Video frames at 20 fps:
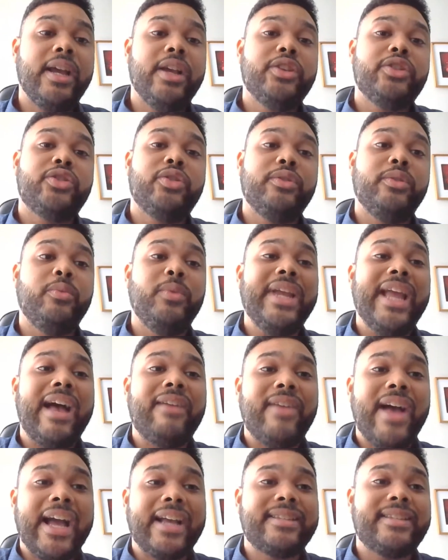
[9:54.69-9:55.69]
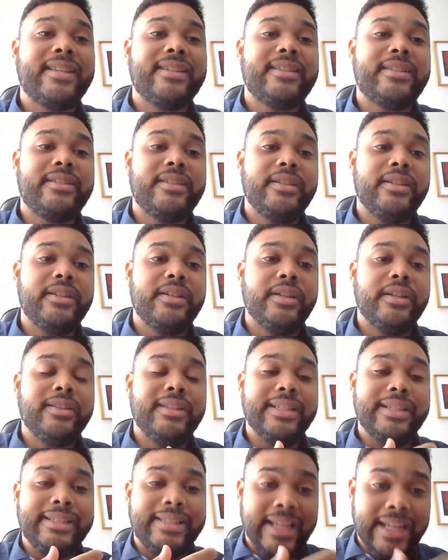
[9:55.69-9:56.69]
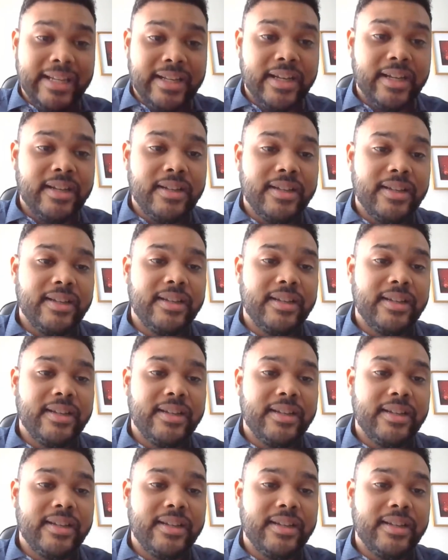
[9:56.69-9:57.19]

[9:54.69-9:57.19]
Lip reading: so that we have access to the data